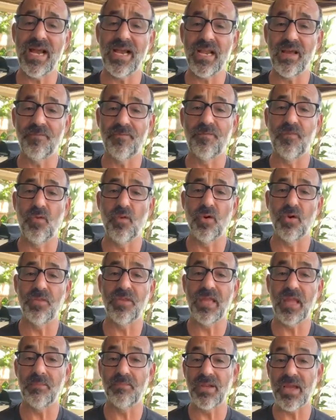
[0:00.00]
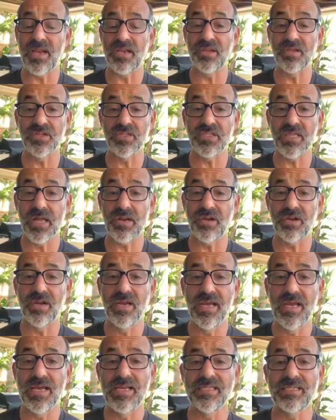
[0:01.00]
up for the MBI
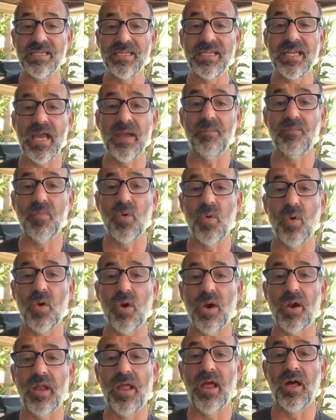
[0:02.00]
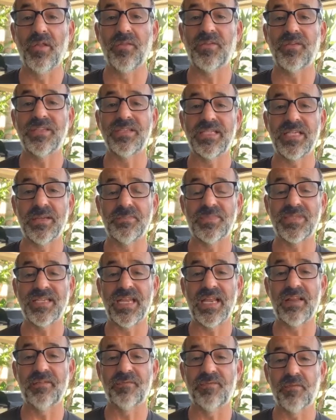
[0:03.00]
newsletter to get more health tips
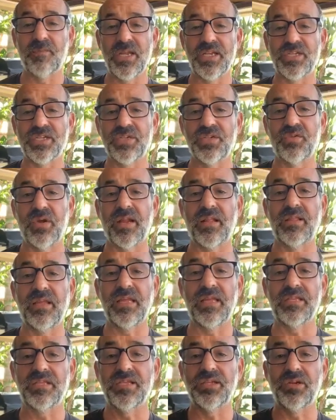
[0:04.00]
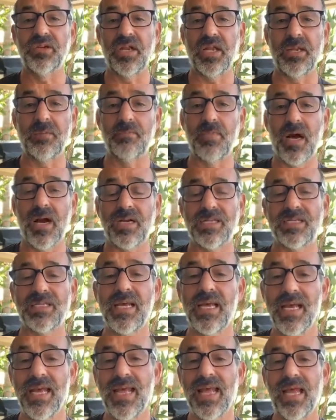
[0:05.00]
and information directly into your inbox.
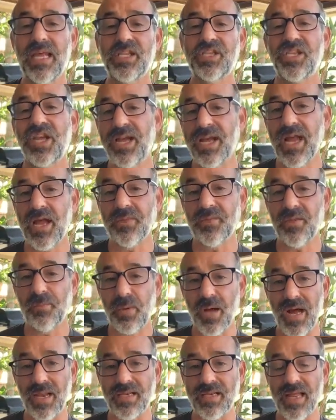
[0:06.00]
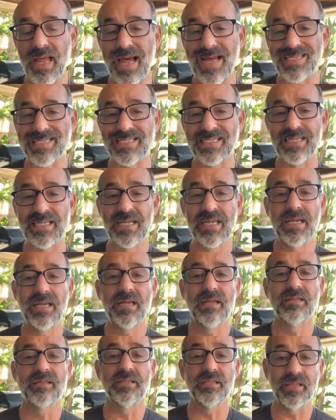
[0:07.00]
And check out the podcast,
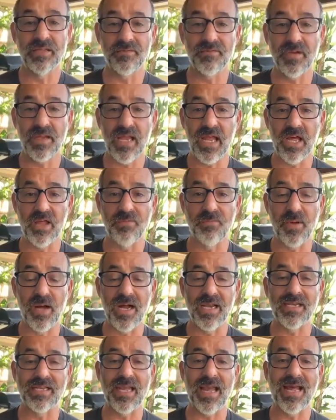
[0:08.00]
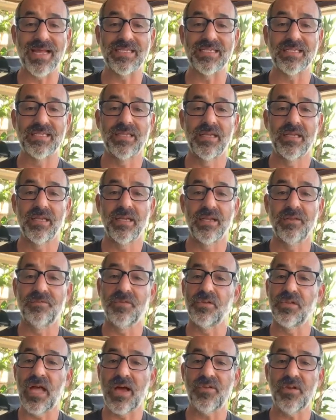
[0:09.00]
Delivering Health Podcast. If
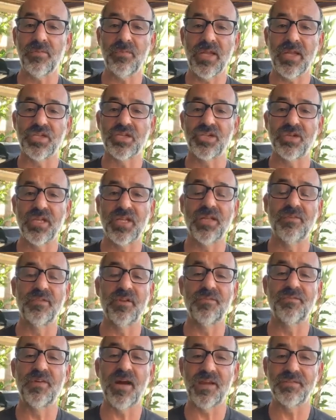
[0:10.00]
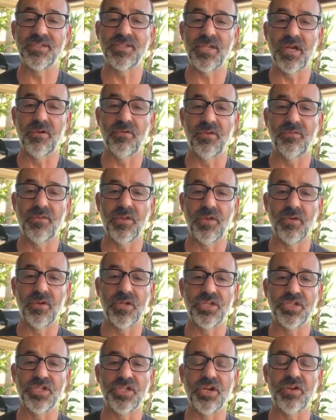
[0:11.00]
you love it, make sure to give it a 5-star review
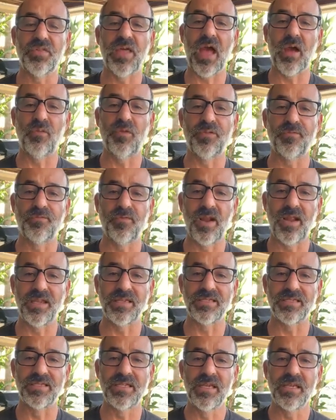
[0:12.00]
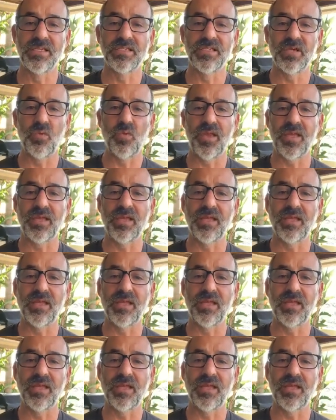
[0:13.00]
and share that with friends so we can